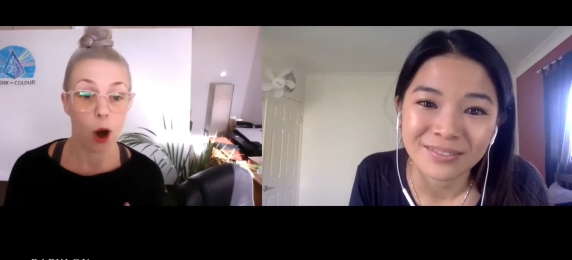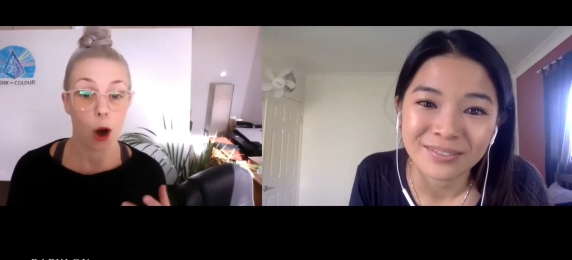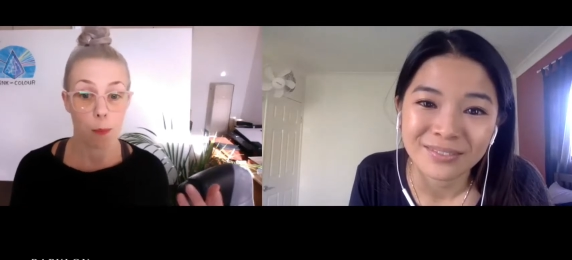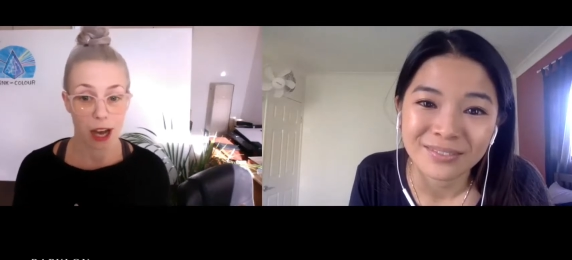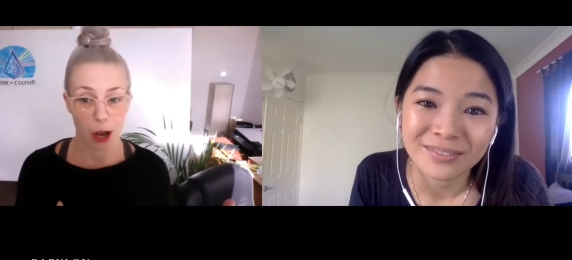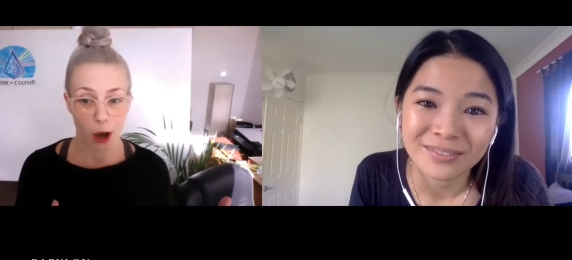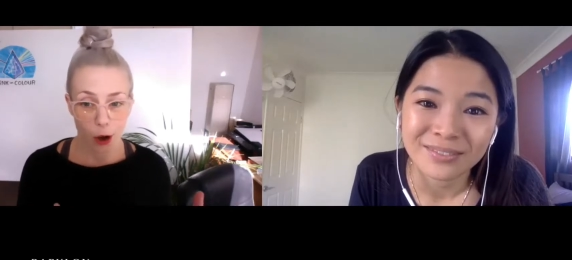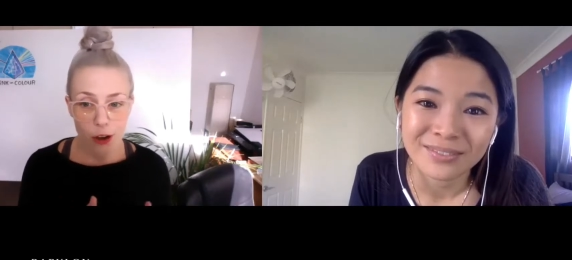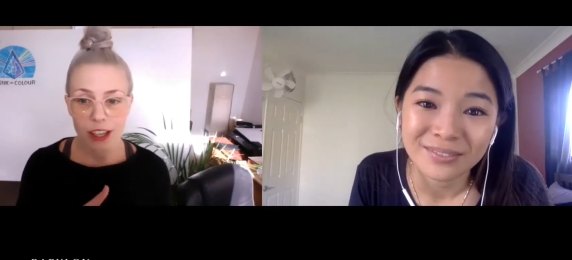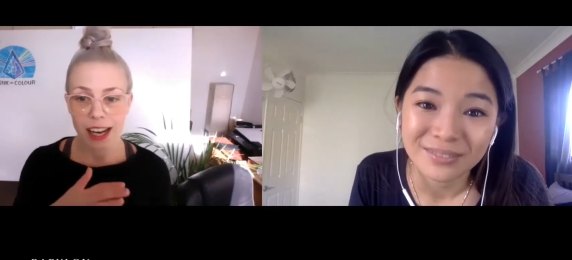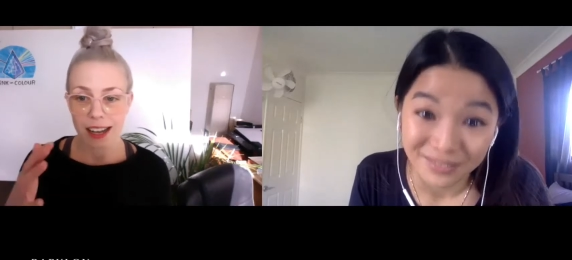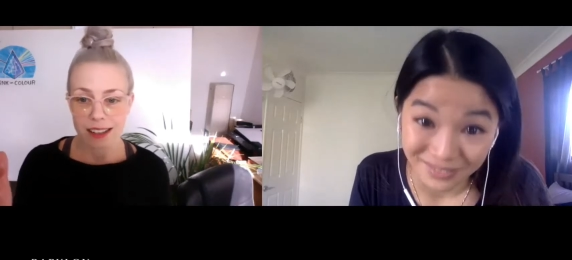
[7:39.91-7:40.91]
Speaker 1: on my
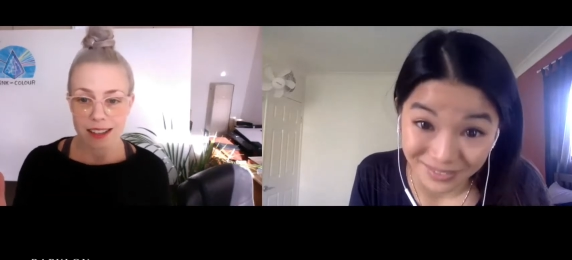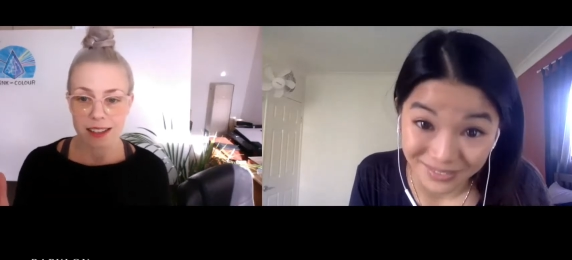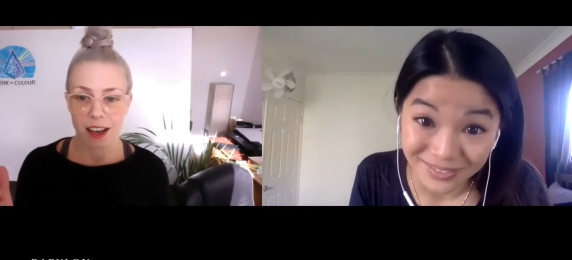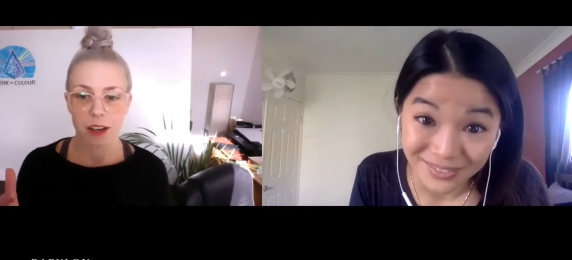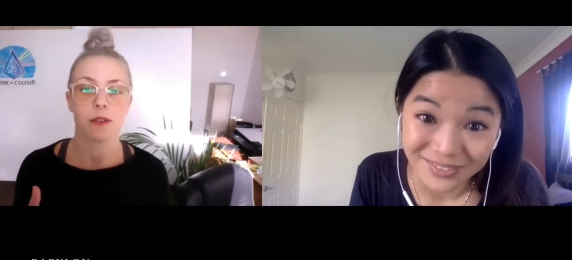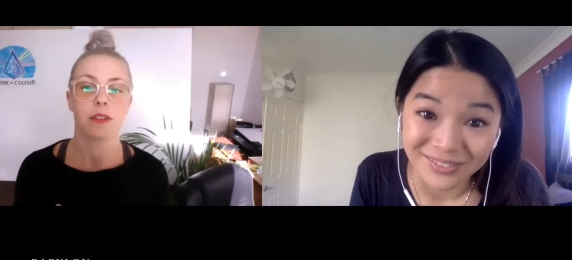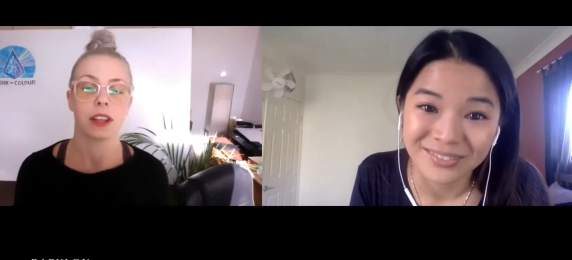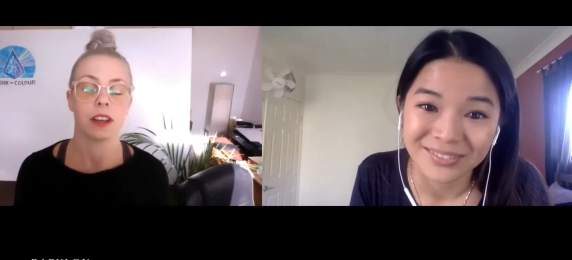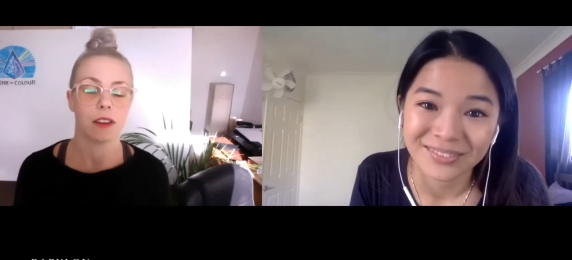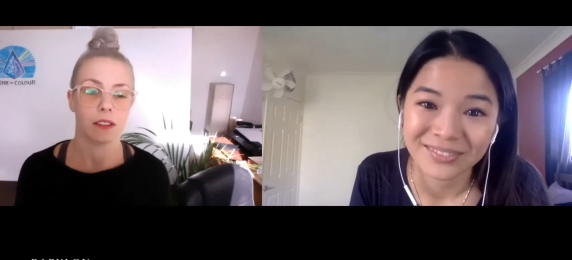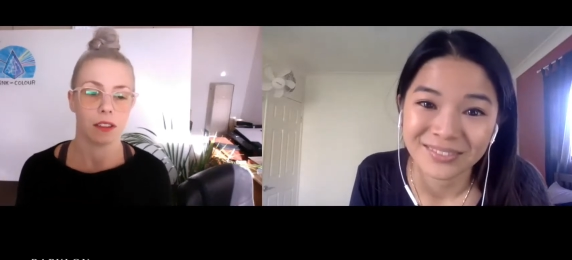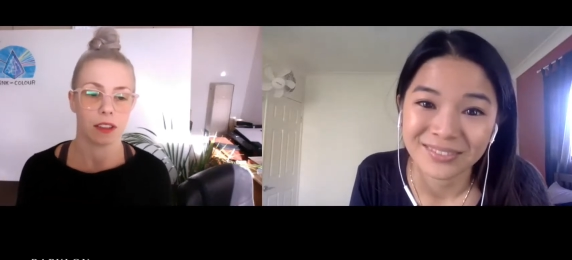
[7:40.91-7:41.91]
own outside of
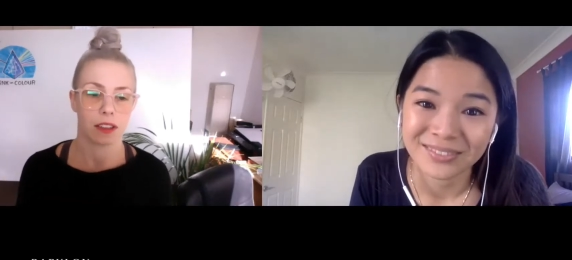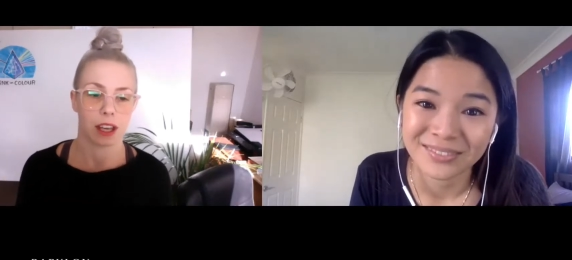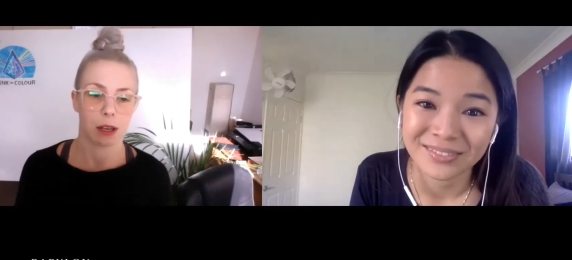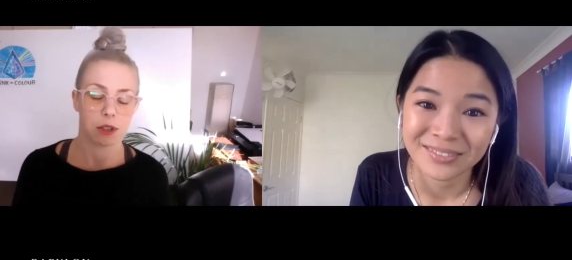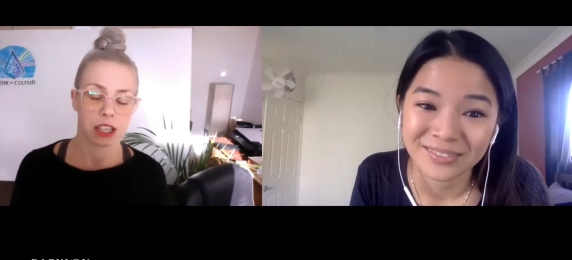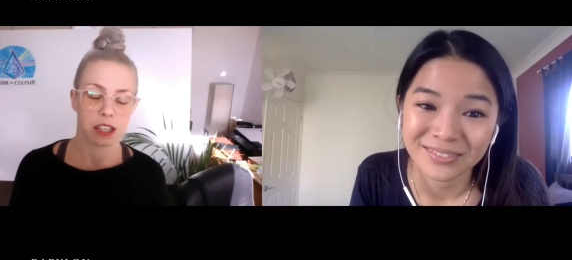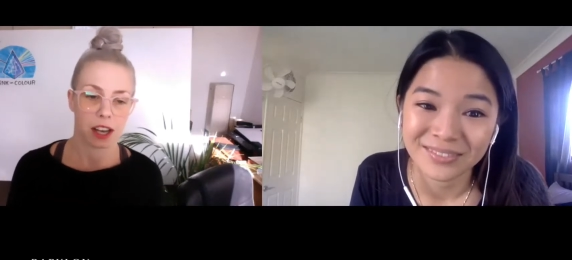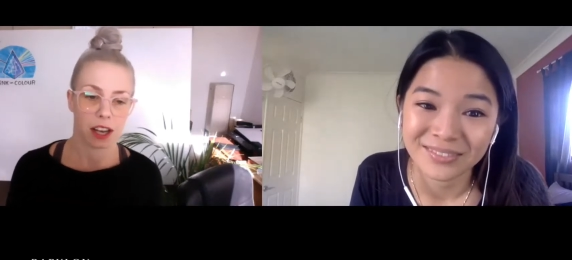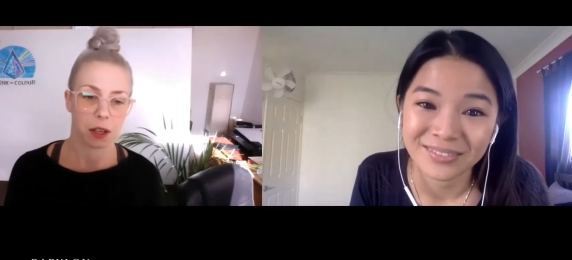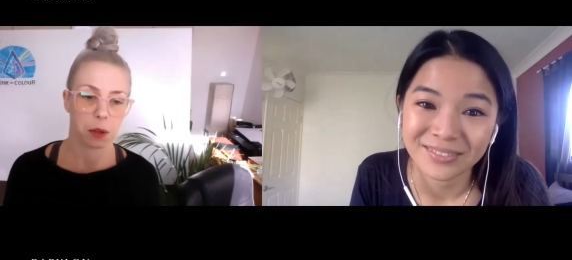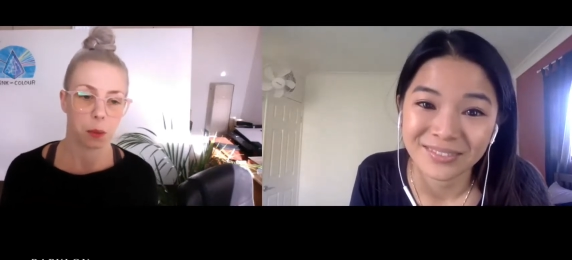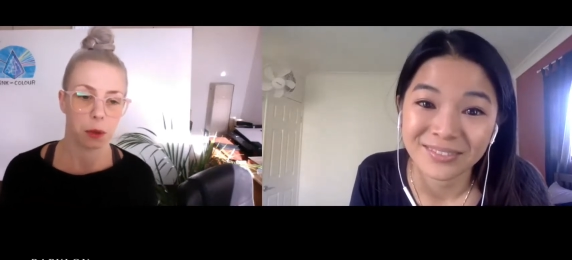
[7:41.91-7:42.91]
the the MG
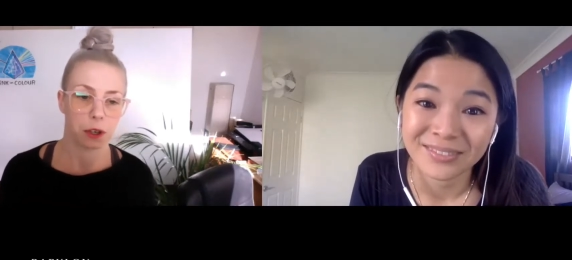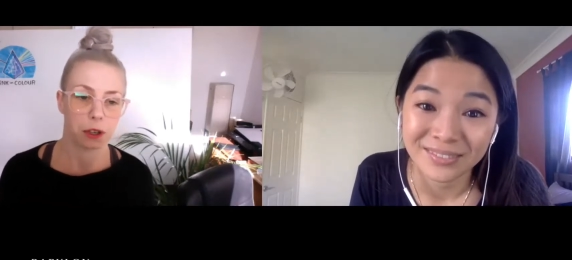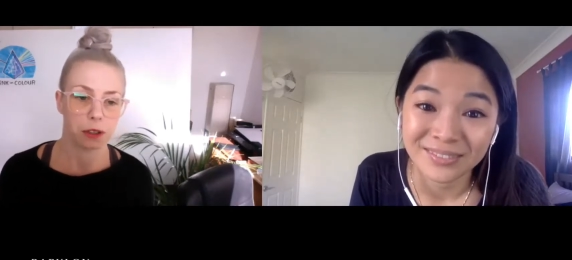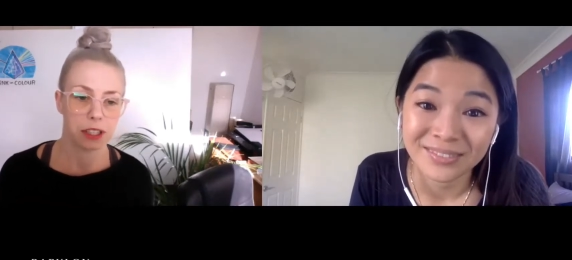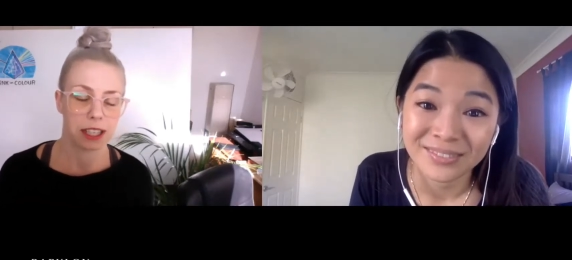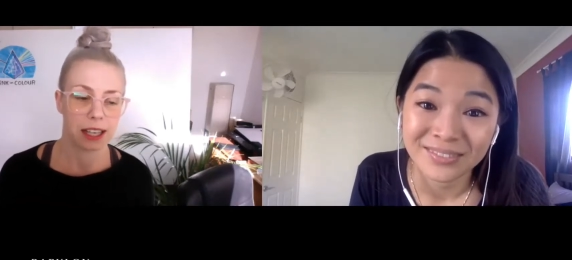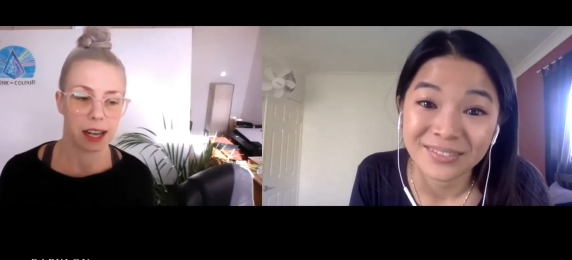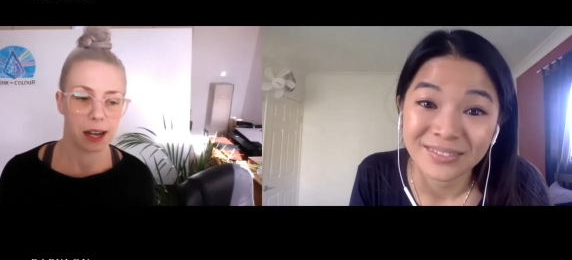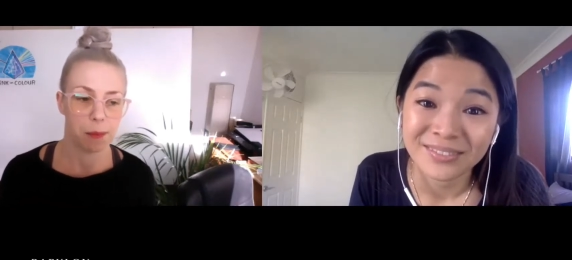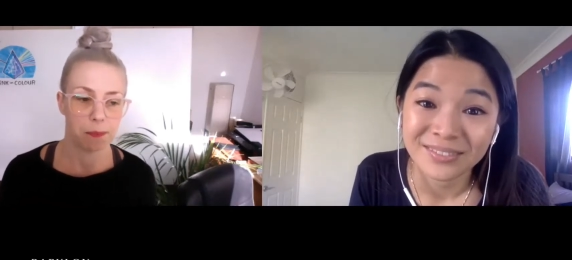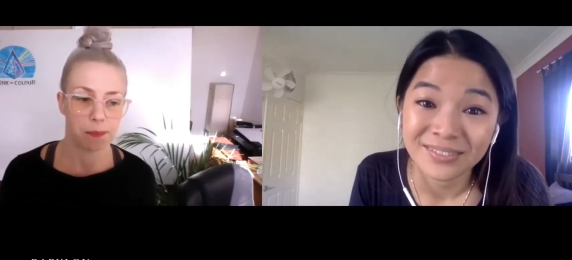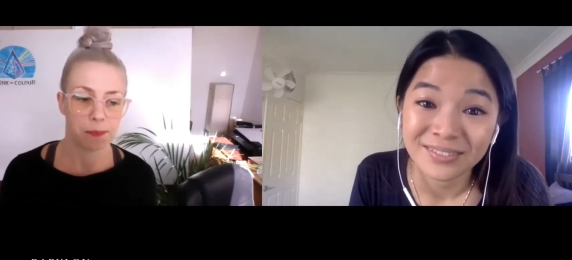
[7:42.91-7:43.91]
Taylor world,
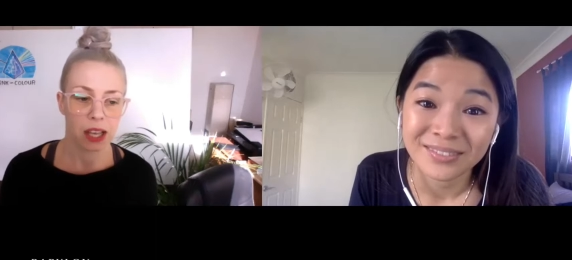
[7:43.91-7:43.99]
um,